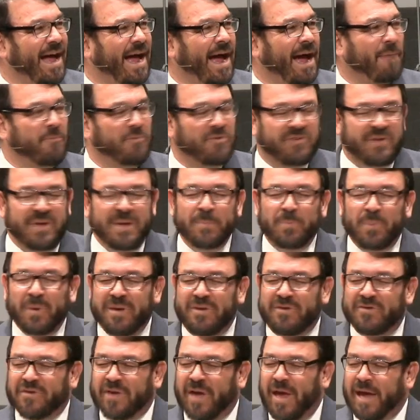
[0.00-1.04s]
I'm simply
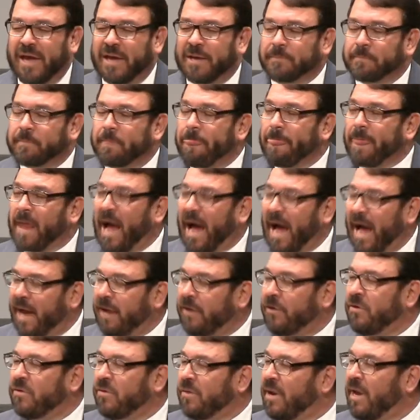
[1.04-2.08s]
saying I
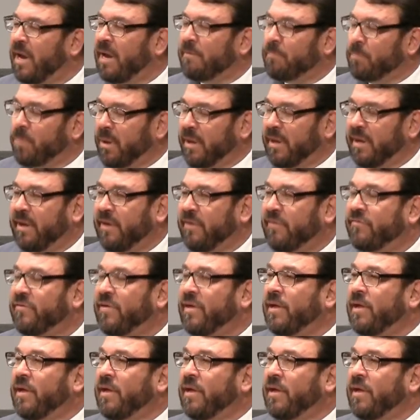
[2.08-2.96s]
do not believe